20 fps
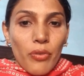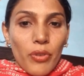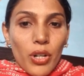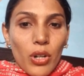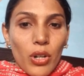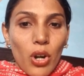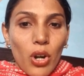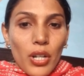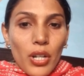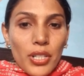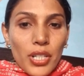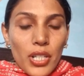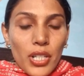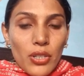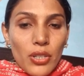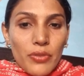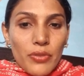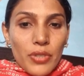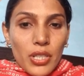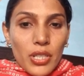a content
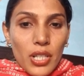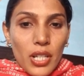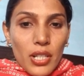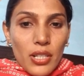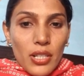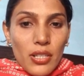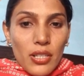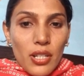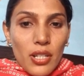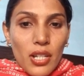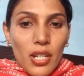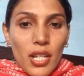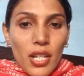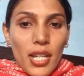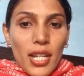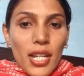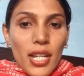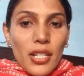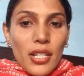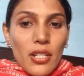of the text.
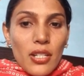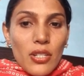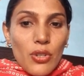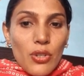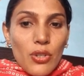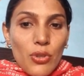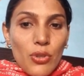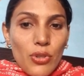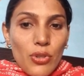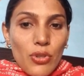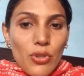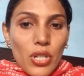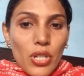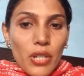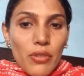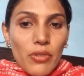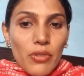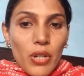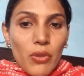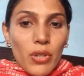It is used to
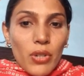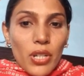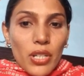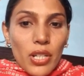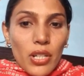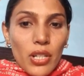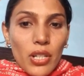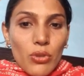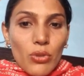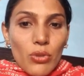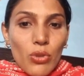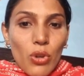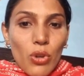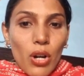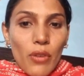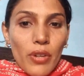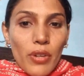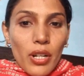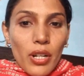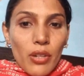give the reader to
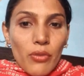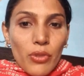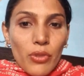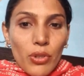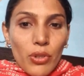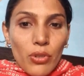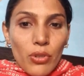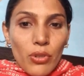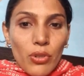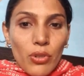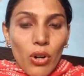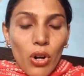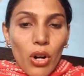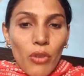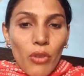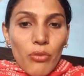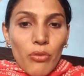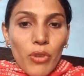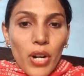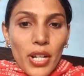overview
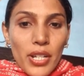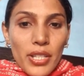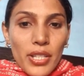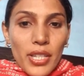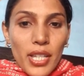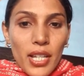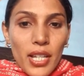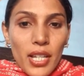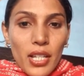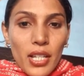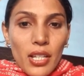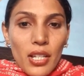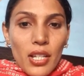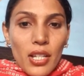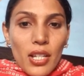of what the